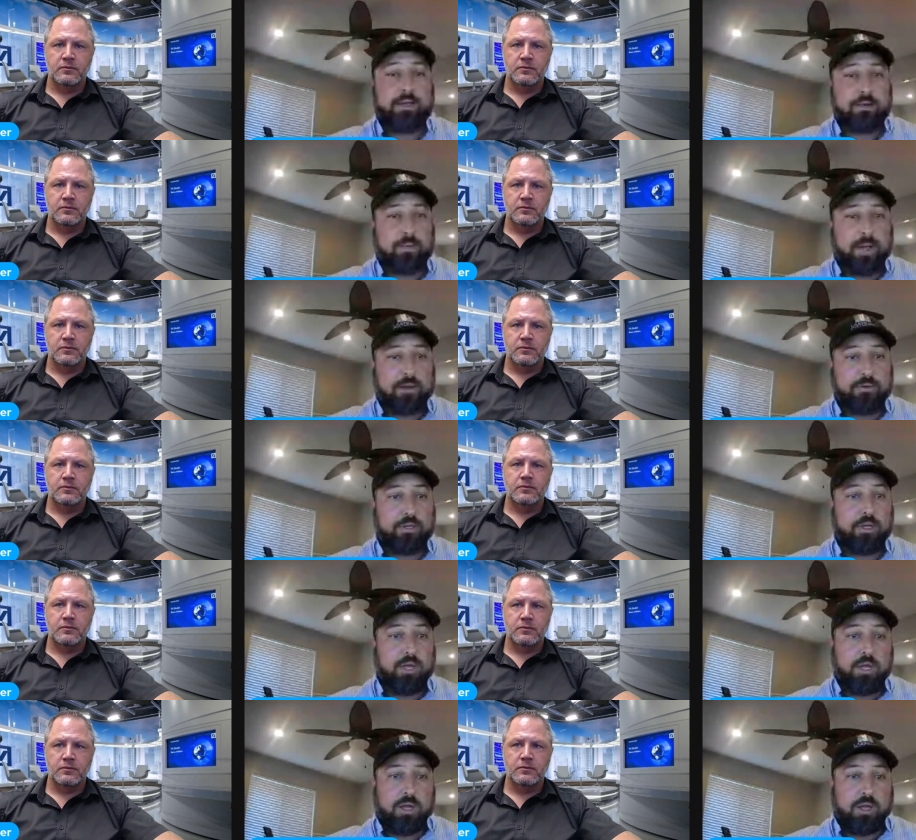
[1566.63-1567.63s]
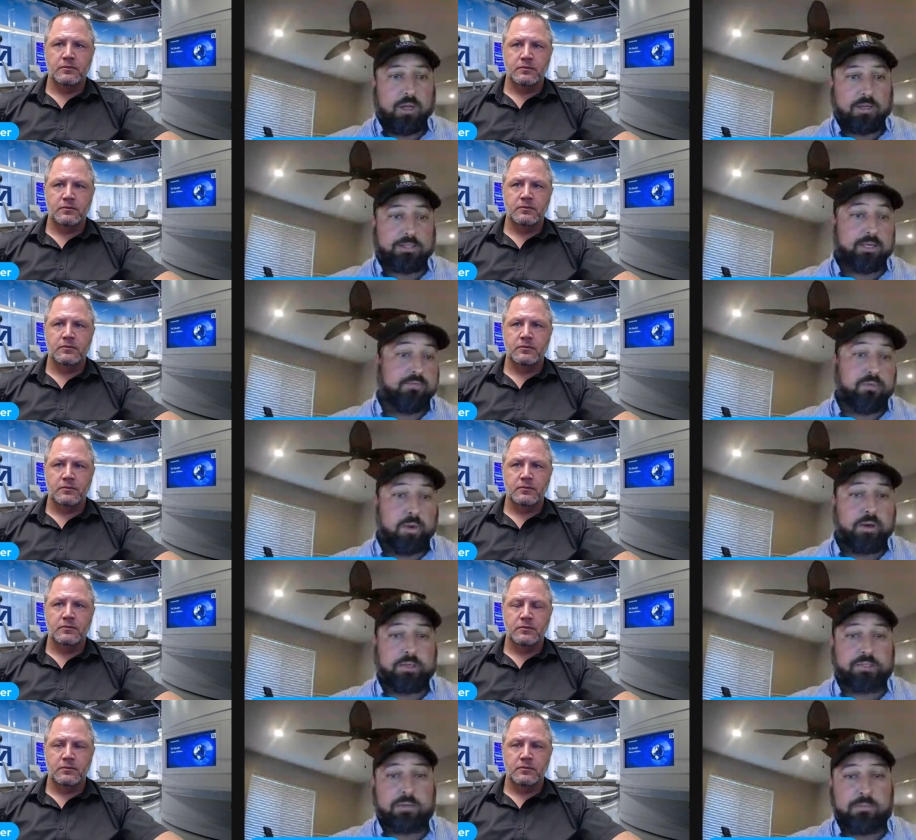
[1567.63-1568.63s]
Speaker 1: set around uh, self
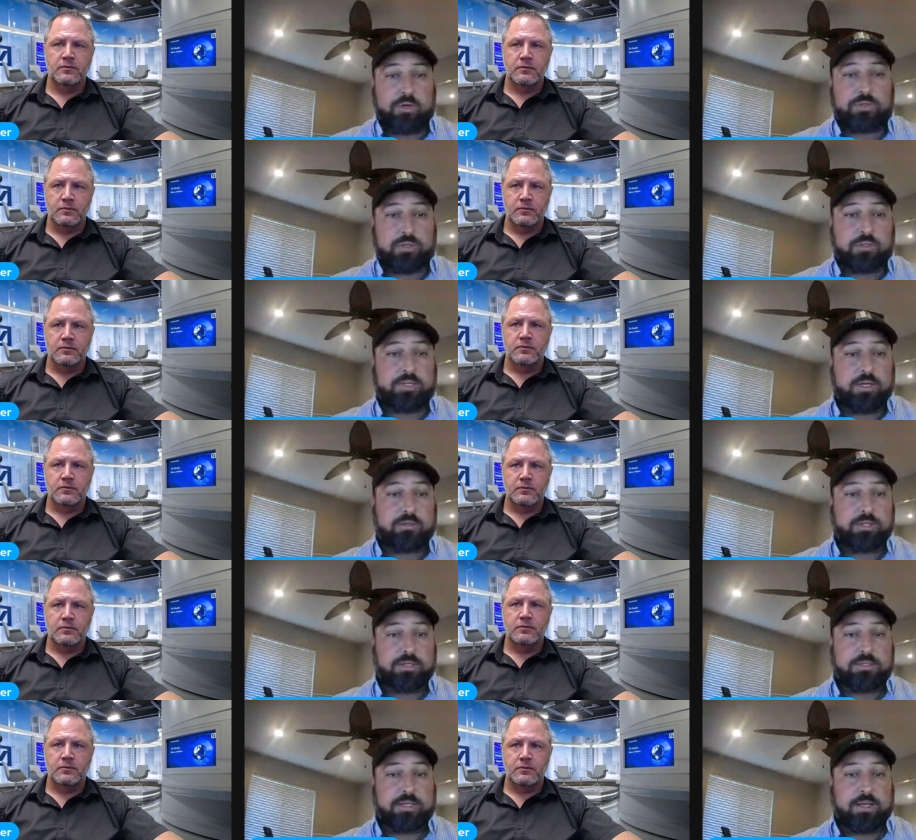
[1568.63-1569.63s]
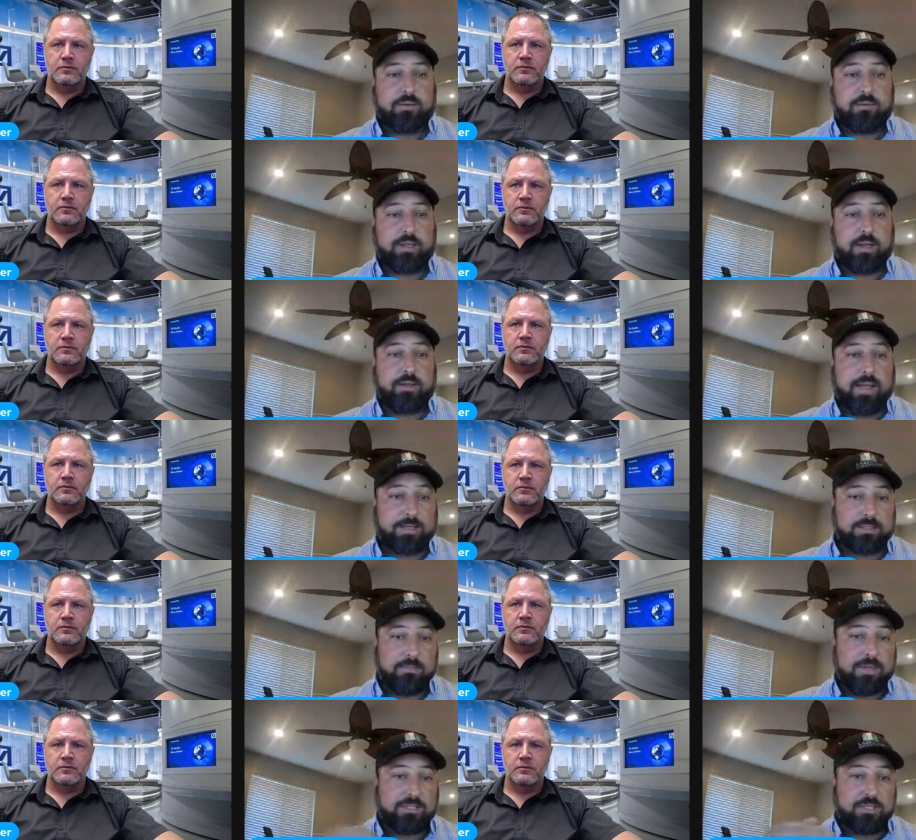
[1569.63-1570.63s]
awareness and emotional intelligence that that
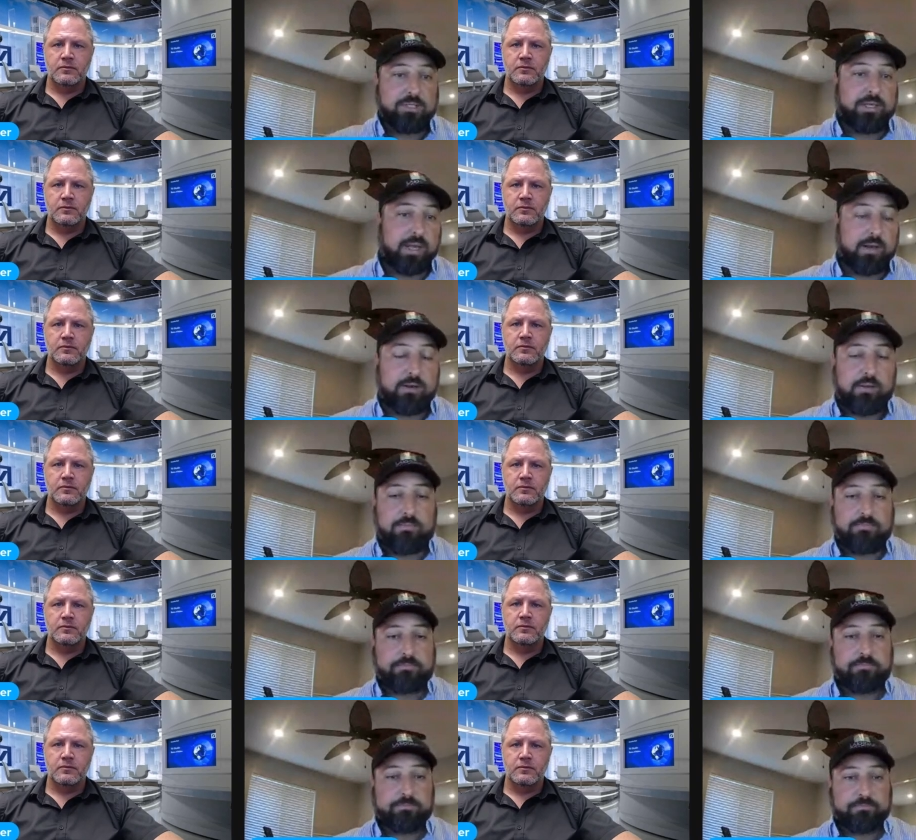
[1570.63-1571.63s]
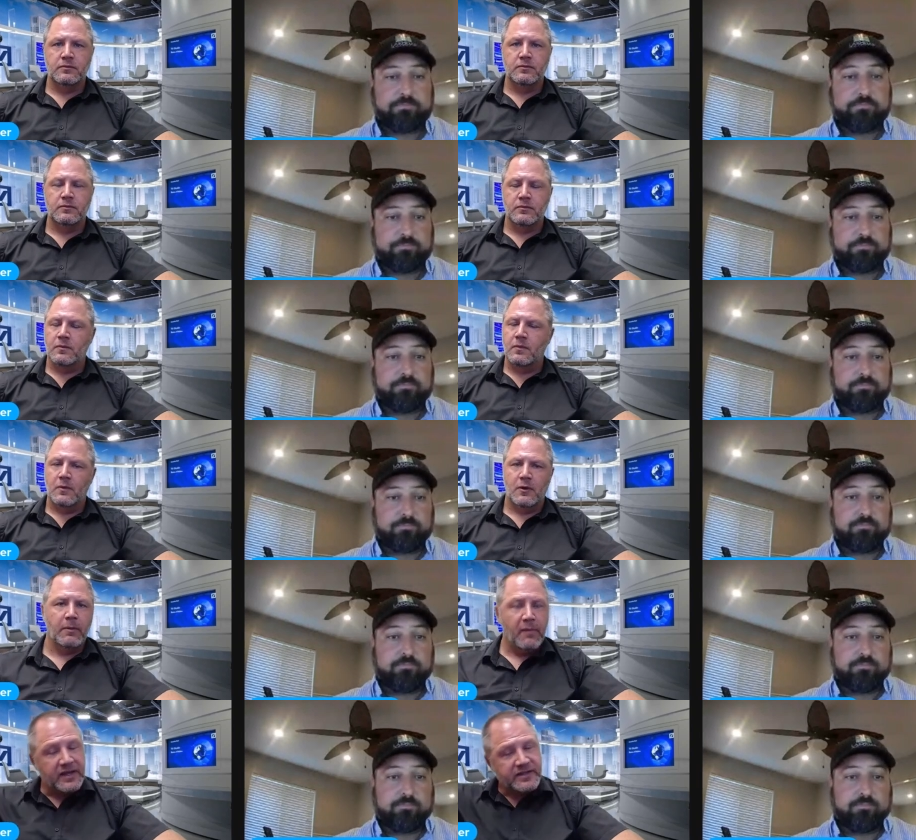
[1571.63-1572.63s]
has a message land.
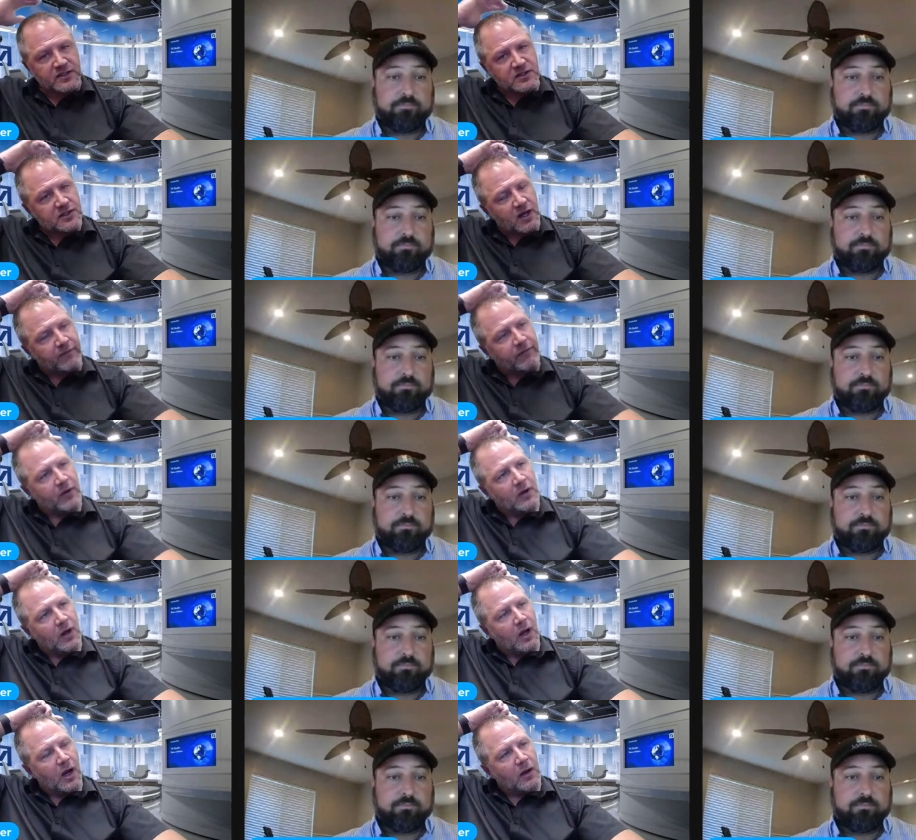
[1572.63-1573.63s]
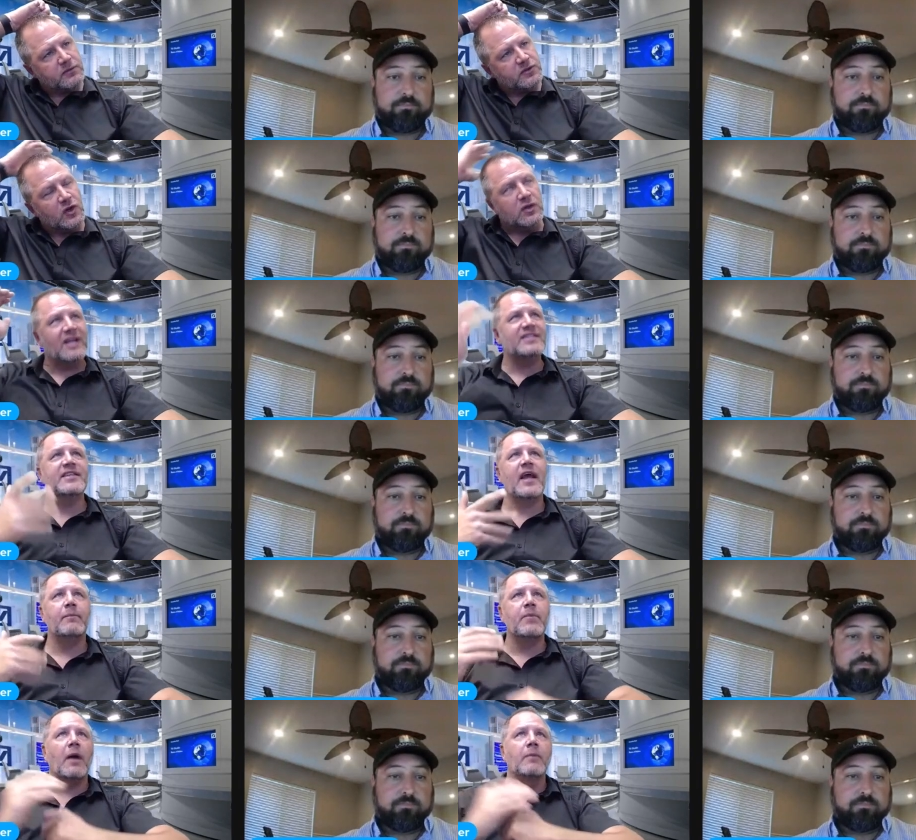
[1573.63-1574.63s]
Speaker 2: Amazing stuff. Uh, so let's say
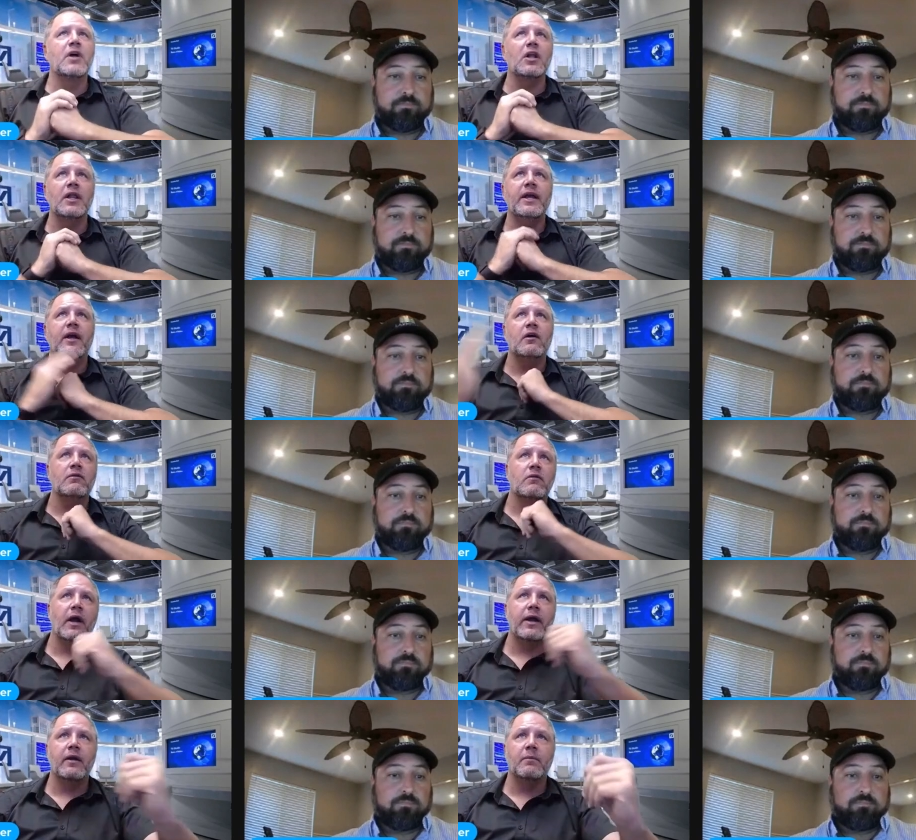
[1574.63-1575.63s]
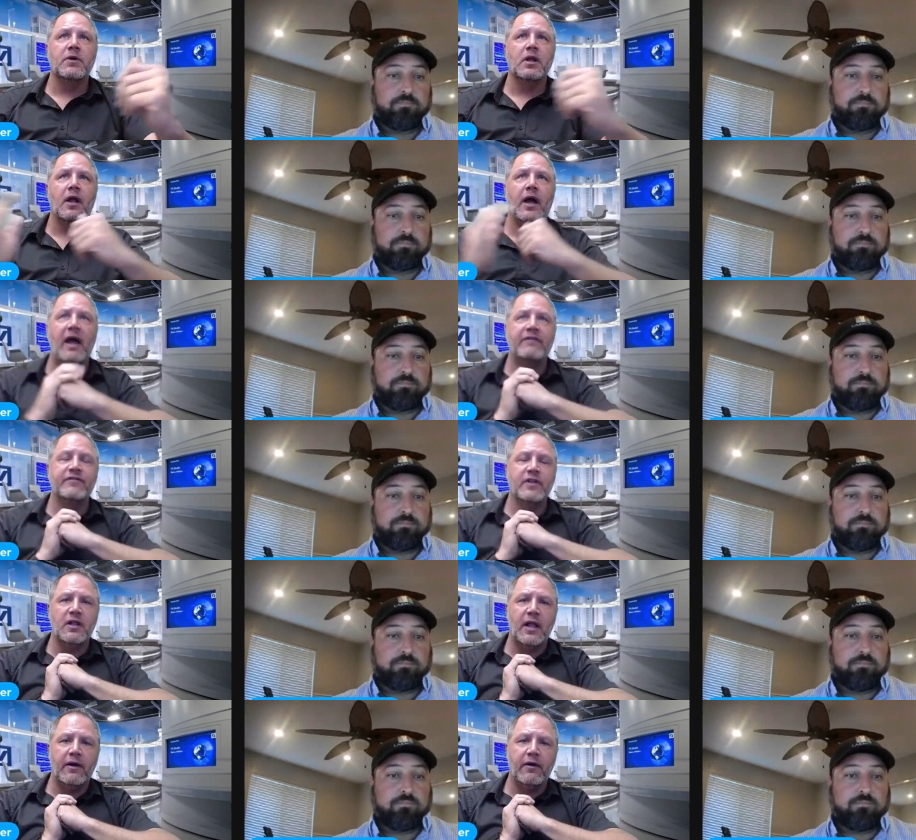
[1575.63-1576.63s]
I'm, I'm clear, right? I'm cl- i have the
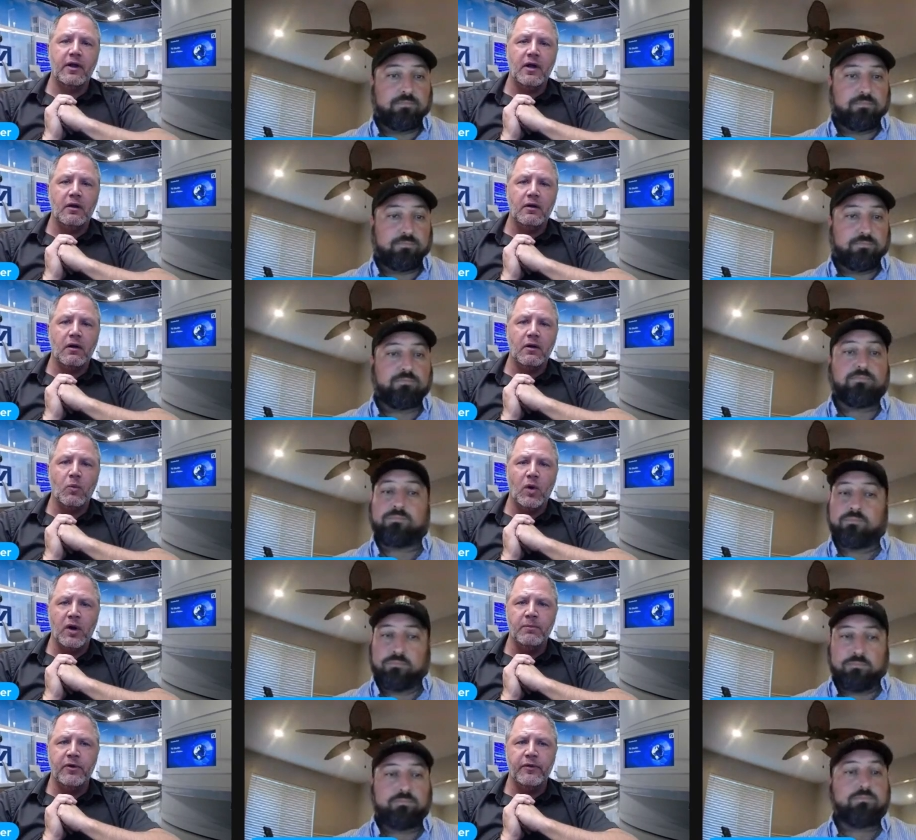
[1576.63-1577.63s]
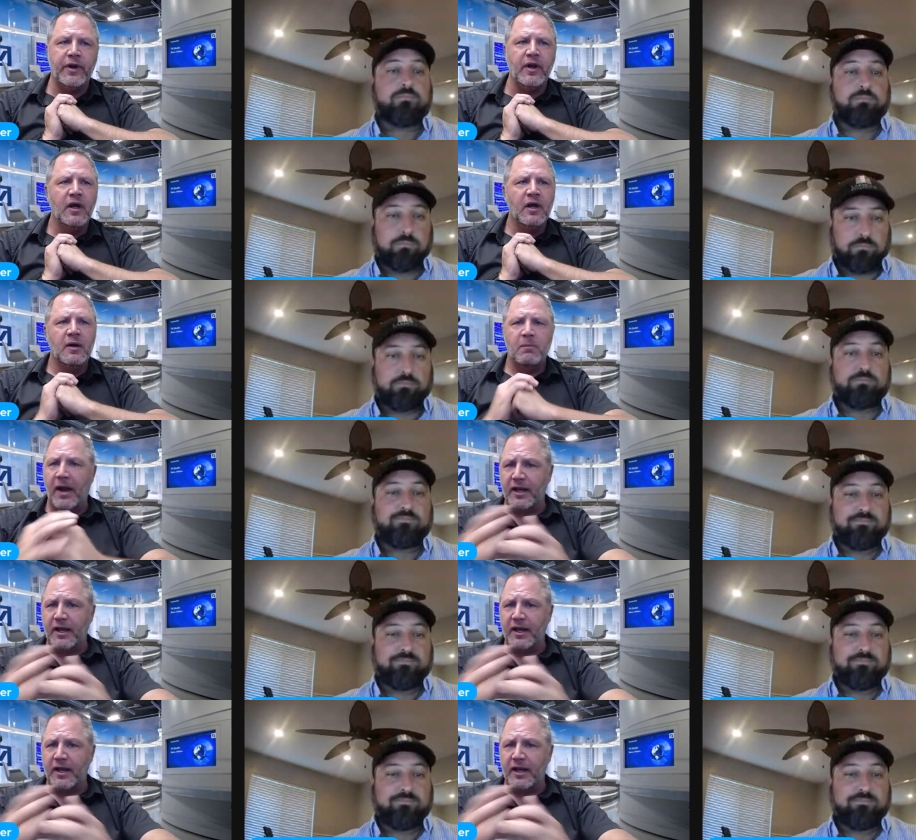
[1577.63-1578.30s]
clarity on, on what mm. I'm doing. My